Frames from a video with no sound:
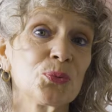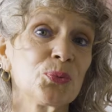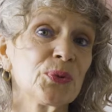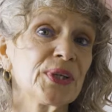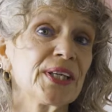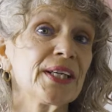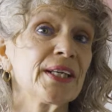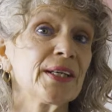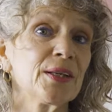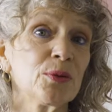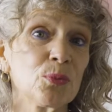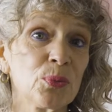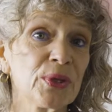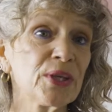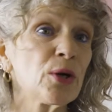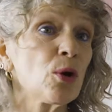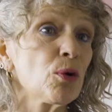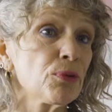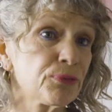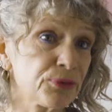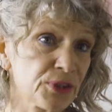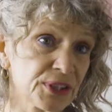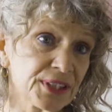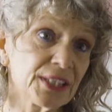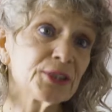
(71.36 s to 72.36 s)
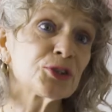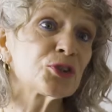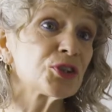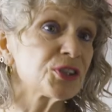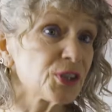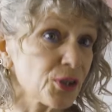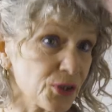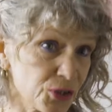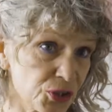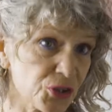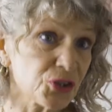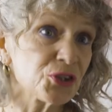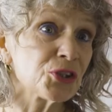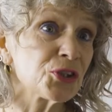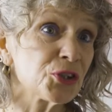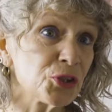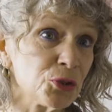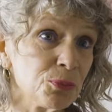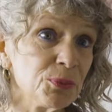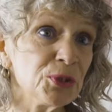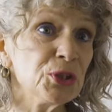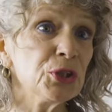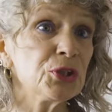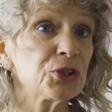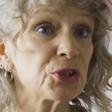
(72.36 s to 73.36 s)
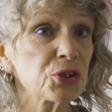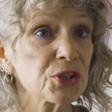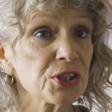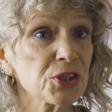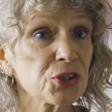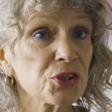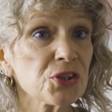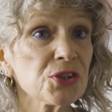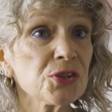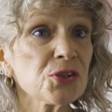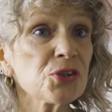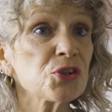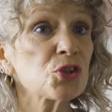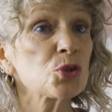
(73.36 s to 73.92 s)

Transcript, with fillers: We, we offer an introduction to human nutrition,